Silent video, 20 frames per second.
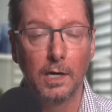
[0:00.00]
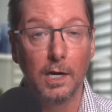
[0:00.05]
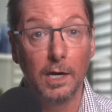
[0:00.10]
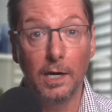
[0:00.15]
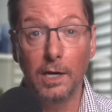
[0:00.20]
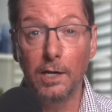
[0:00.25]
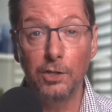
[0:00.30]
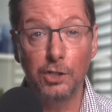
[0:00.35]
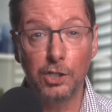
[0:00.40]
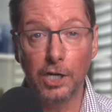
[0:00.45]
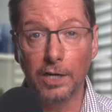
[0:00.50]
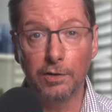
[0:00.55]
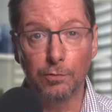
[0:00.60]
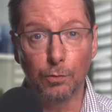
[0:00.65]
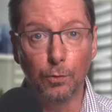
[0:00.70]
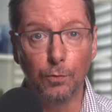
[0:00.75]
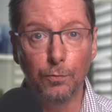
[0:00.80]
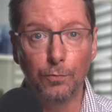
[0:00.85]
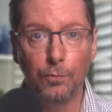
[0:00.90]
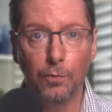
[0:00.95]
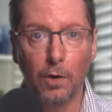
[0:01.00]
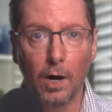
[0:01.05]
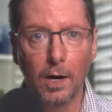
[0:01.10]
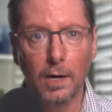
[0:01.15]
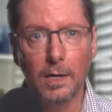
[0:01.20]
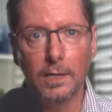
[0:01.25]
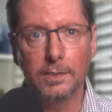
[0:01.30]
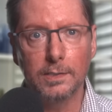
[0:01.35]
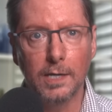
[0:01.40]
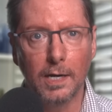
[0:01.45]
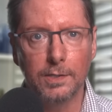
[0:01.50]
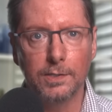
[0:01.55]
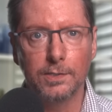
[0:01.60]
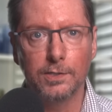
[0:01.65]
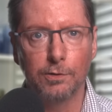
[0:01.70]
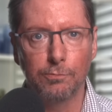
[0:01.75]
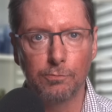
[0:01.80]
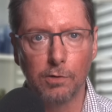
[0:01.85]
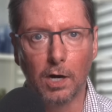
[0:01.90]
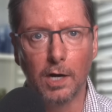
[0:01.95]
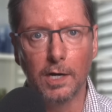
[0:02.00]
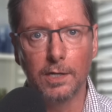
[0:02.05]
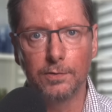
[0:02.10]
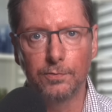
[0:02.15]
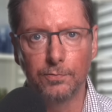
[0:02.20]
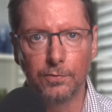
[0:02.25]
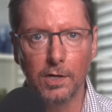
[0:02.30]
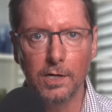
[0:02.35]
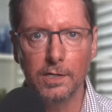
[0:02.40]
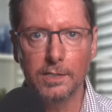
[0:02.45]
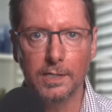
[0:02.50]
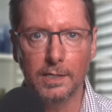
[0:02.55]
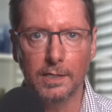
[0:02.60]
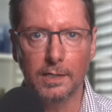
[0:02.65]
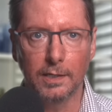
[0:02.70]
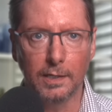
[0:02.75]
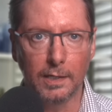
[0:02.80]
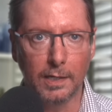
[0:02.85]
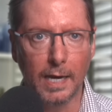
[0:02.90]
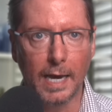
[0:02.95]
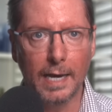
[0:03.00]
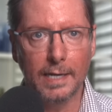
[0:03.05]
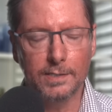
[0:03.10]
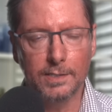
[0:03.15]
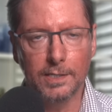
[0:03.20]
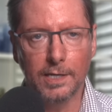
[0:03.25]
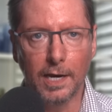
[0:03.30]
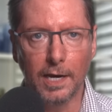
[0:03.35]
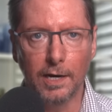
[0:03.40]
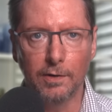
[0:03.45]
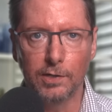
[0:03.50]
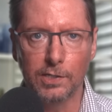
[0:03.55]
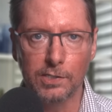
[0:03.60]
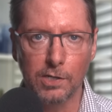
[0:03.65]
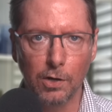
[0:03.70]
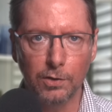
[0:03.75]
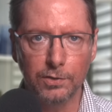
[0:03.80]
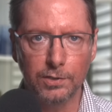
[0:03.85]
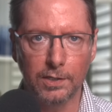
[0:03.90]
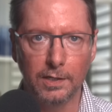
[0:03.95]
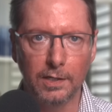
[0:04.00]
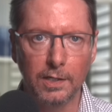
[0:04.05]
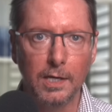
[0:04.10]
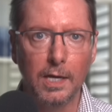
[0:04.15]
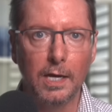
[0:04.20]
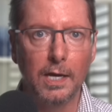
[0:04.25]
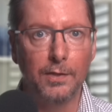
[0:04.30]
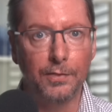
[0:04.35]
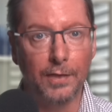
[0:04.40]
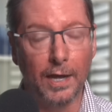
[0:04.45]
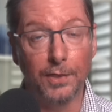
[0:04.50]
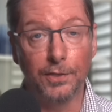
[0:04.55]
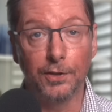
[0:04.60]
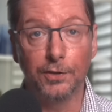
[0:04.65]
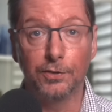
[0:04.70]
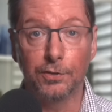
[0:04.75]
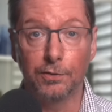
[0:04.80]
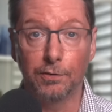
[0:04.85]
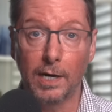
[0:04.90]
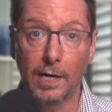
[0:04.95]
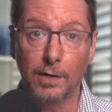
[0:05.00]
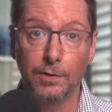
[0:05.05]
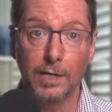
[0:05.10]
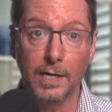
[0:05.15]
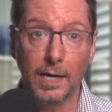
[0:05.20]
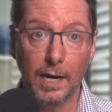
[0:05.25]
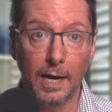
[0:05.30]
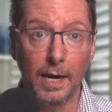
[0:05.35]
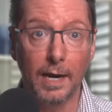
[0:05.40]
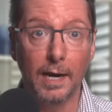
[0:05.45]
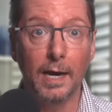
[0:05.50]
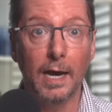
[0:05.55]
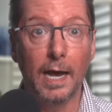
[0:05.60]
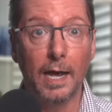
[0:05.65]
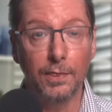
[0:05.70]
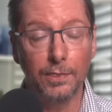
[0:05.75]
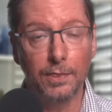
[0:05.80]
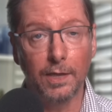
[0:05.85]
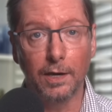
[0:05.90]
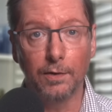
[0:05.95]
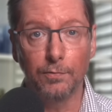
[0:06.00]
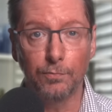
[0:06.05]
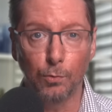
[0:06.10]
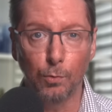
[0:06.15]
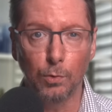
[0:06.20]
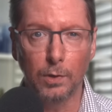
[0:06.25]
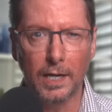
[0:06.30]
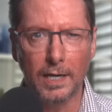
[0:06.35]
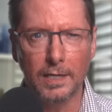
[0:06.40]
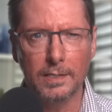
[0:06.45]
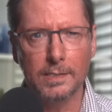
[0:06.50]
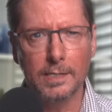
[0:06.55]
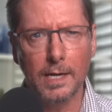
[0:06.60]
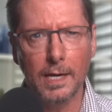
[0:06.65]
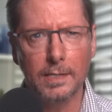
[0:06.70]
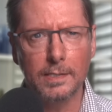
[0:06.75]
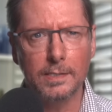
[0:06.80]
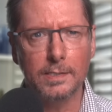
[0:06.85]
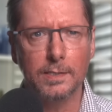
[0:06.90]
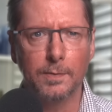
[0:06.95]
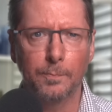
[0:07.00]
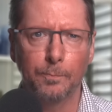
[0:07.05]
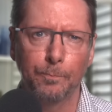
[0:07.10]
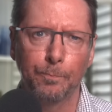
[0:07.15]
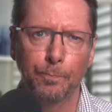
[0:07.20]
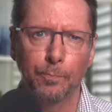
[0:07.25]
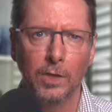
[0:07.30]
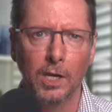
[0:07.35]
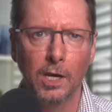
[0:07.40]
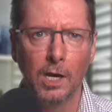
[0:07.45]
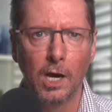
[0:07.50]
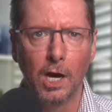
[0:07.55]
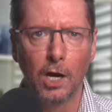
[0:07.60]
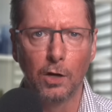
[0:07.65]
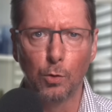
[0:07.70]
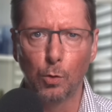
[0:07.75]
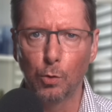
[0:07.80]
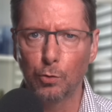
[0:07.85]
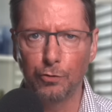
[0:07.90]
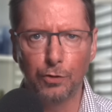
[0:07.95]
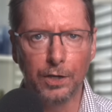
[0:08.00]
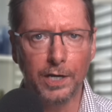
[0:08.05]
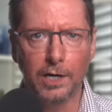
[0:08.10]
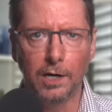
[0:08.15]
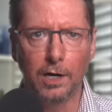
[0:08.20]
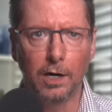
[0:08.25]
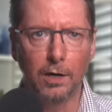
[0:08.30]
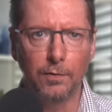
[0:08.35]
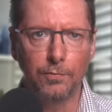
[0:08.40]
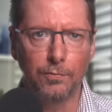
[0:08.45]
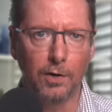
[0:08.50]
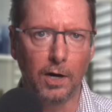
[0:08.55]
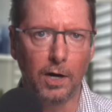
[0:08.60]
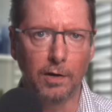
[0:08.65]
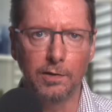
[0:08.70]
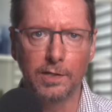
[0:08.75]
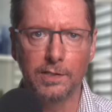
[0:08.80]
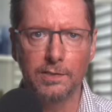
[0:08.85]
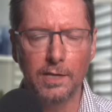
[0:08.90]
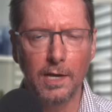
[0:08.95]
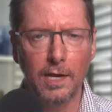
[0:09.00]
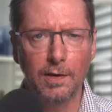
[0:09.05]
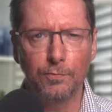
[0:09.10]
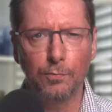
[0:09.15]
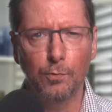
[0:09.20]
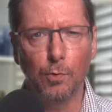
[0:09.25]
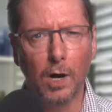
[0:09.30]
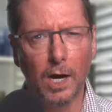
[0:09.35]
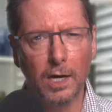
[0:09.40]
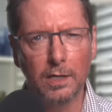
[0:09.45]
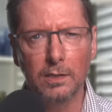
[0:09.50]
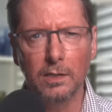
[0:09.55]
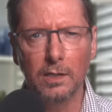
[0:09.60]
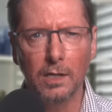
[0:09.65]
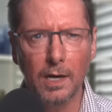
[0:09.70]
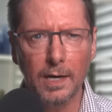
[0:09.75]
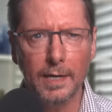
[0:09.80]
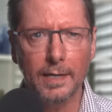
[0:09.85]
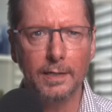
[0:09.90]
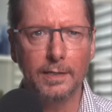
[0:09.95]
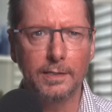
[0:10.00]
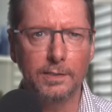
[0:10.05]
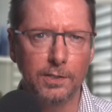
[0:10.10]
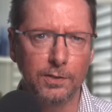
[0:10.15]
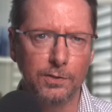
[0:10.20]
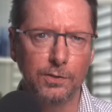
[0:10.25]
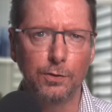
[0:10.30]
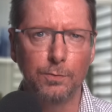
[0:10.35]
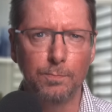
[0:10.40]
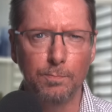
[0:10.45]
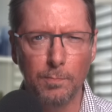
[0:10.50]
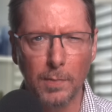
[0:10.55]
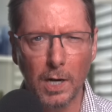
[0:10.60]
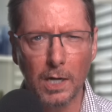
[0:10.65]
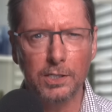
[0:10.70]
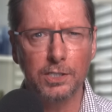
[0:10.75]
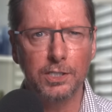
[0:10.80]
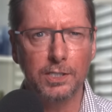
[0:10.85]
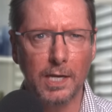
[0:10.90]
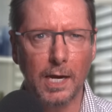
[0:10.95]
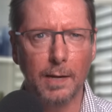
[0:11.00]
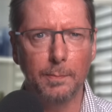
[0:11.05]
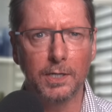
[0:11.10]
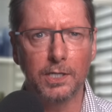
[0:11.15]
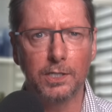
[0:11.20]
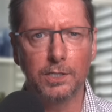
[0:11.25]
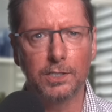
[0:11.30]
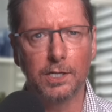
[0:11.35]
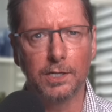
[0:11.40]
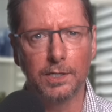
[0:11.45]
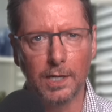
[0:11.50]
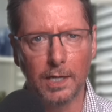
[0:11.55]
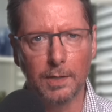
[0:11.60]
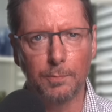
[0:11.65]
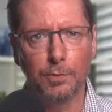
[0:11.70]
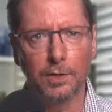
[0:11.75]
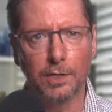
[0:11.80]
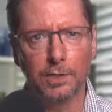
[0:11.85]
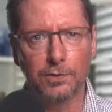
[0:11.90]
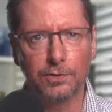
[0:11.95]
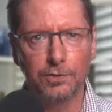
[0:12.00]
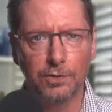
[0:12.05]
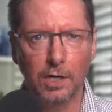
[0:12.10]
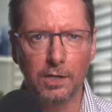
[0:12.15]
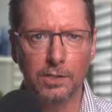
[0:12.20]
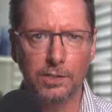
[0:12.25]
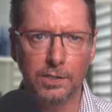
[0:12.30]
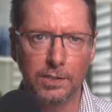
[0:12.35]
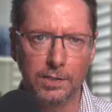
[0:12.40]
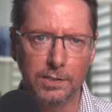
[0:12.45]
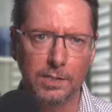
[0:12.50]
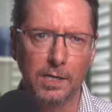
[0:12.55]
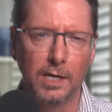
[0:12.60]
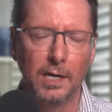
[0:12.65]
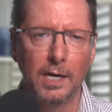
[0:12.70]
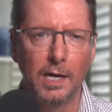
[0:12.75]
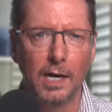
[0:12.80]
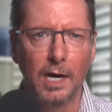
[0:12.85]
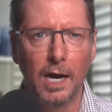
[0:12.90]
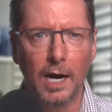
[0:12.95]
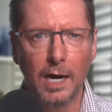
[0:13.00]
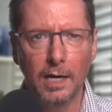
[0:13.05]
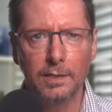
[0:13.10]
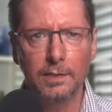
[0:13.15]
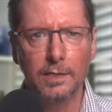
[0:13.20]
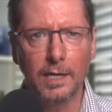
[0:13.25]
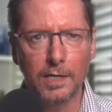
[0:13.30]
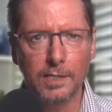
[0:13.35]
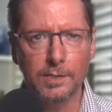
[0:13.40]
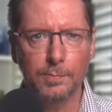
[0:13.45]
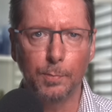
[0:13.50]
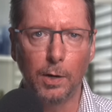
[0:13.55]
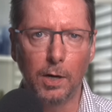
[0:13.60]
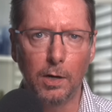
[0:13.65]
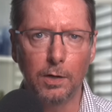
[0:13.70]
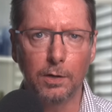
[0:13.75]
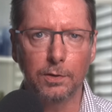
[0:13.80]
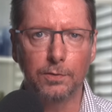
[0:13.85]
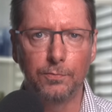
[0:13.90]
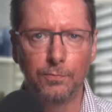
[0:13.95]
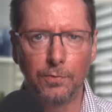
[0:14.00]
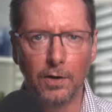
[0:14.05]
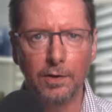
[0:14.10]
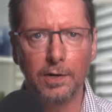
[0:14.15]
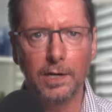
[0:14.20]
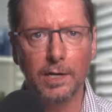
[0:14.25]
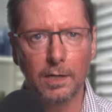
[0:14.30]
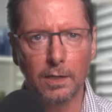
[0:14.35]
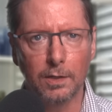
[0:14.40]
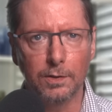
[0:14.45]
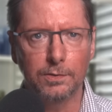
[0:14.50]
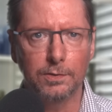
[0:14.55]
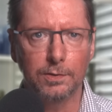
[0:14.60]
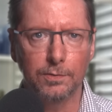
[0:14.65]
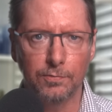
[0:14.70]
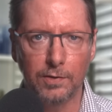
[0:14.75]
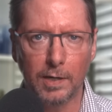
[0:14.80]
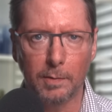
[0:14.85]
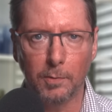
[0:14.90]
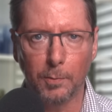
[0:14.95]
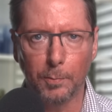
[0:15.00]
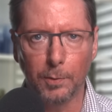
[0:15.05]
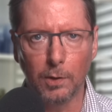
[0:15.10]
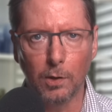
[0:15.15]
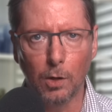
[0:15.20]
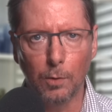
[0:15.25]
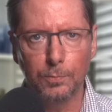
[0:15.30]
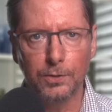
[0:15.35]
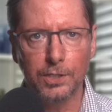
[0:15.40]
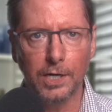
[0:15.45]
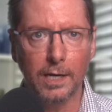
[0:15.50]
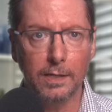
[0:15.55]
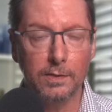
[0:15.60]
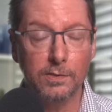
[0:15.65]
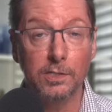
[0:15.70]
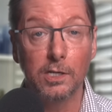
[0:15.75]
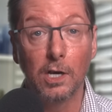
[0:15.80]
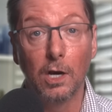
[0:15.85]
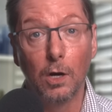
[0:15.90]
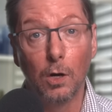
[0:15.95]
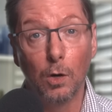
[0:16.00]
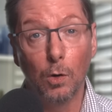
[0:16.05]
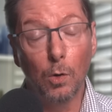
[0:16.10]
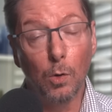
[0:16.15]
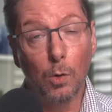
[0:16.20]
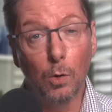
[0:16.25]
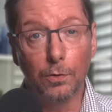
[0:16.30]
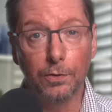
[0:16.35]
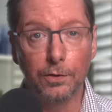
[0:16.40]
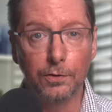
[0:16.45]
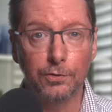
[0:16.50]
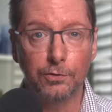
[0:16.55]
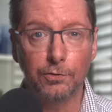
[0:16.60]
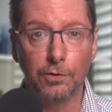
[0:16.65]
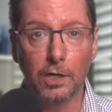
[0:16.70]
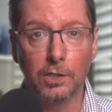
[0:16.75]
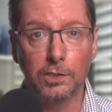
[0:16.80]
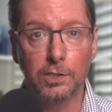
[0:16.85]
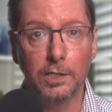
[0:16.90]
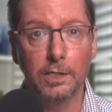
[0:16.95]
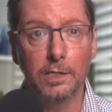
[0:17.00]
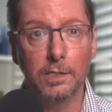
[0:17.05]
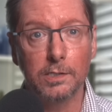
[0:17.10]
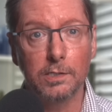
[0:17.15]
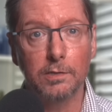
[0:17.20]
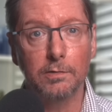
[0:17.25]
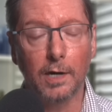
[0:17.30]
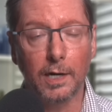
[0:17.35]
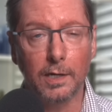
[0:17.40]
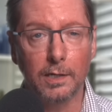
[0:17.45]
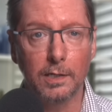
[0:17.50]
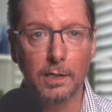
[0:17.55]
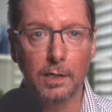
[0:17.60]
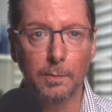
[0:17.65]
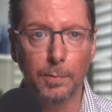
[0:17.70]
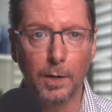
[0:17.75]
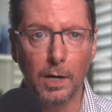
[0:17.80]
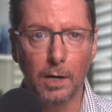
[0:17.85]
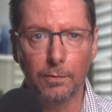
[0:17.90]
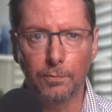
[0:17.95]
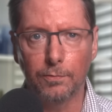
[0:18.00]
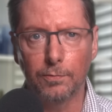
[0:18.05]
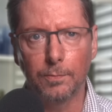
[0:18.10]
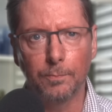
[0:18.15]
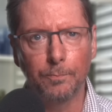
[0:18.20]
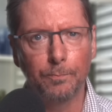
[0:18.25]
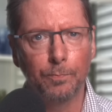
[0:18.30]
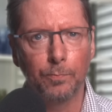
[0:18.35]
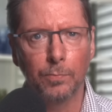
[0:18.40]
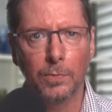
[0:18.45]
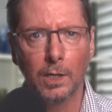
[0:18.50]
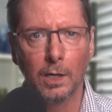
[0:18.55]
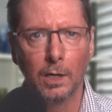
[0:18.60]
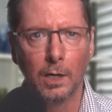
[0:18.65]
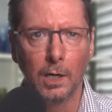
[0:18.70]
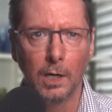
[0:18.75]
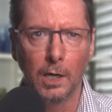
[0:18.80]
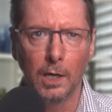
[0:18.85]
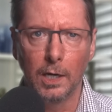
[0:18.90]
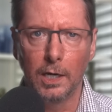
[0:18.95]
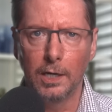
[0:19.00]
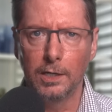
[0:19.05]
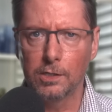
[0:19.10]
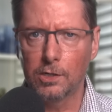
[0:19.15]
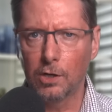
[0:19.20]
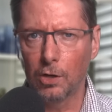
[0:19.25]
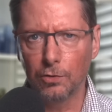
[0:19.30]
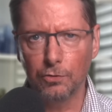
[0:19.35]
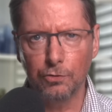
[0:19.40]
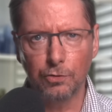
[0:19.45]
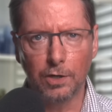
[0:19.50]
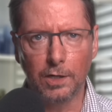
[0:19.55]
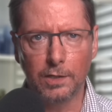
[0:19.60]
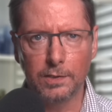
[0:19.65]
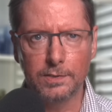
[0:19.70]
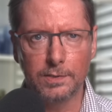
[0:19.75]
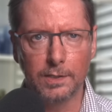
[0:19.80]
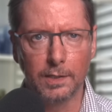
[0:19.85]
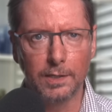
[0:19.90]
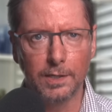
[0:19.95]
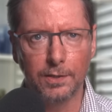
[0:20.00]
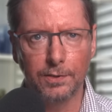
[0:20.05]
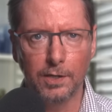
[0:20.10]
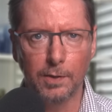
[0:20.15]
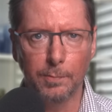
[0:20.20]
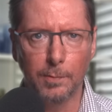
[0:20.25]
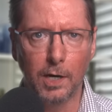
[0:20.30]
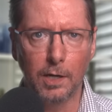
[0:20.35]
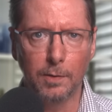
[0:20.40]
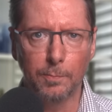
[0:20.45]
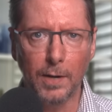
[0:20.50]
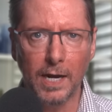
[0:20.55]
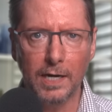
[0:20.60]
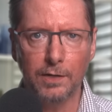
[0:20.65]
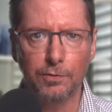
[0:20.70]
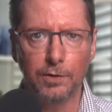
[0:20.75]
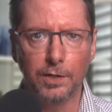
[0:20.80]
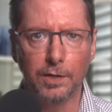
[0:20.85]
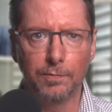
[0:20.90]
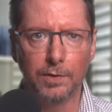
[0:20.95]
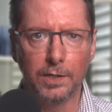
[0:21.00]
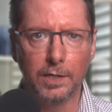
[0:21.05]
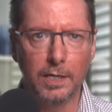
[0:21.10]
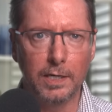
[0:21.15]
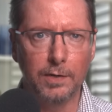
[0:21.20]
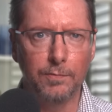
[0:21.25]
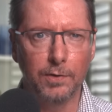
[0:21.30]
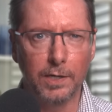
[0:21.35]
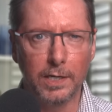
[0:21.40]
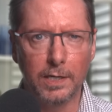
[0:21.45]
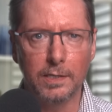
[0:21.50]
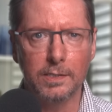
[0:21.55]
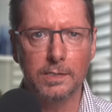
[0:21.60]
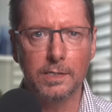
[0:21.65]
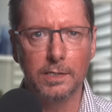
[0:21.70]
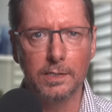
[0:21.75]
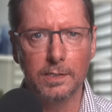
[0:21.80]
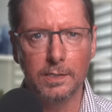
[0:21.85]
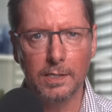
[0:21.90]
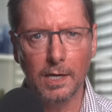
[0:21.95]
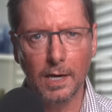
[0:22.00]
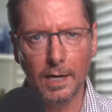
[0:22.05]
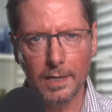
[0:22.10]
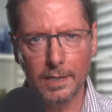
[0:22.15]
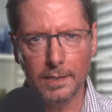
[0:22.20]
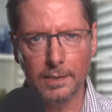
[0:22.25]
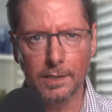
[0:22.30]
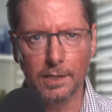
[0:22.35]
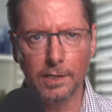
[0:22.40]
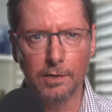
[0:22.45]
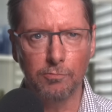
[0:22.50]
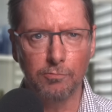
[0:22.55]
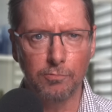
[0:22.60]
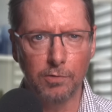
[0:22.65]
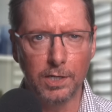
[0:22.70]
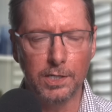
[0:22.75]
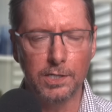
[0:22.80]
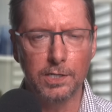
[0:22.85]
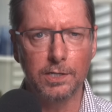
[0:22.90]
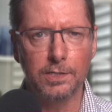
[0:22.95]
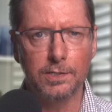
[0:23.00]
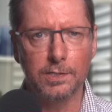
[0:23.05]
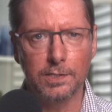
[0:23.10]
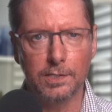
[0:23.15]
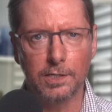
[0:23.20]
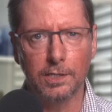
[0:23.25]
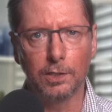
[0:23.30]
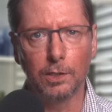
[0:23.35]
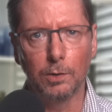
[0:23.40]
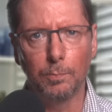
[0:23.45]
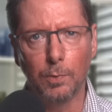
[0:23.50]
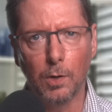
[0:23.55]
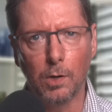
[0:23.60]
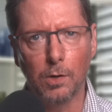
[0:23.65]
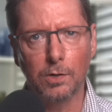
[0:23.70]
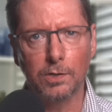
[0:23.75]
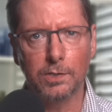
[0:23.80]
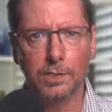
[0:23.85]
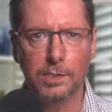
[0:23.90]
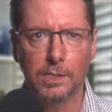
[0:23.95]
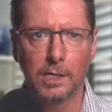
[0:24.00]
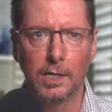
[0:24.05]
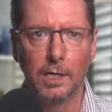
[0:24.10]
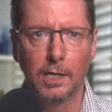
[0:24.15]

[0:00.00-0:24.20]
In general, fire tends to rise vertically as the air is hotter than the surrounding air and therefore less dense. An ordinary car fire is therefore unlikely to do much damage to neighbouring structures unless parked very close to flammable objects or the structure is directly above. In contrast, the lithium ion battery of an EV is contained in a rigid steel box